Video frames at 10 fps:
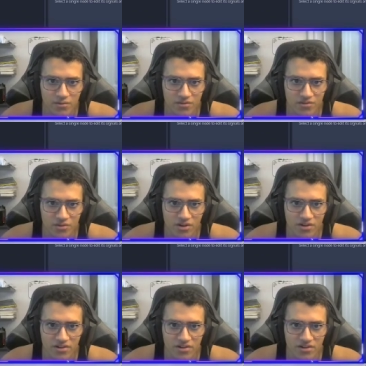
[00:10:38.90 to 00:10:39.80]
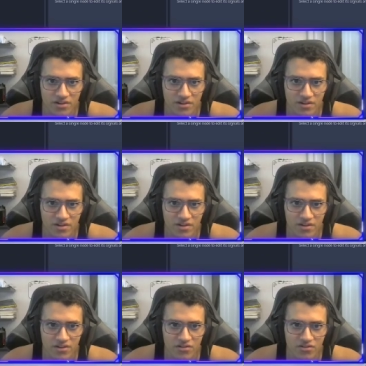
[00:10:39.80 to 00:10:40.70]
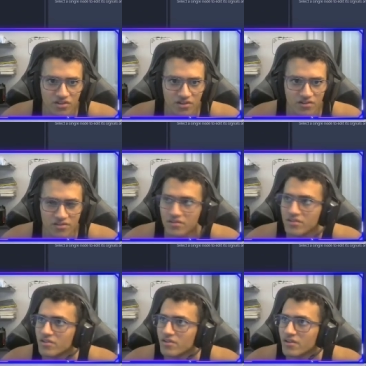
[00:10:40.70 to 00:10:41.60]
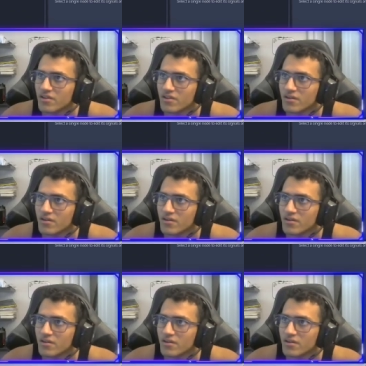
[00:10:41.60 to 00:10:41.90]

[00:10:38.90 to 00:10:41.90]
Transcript: What's going on here? Change scene.